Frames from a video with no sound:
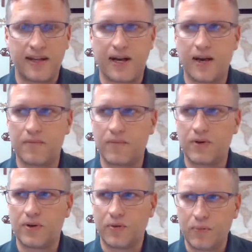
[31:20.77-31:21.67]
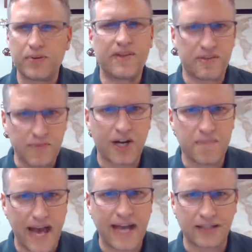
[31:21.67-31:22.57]
who we believe is Mary
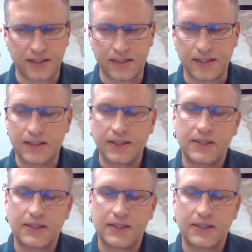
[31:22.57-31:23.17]
Magdalene,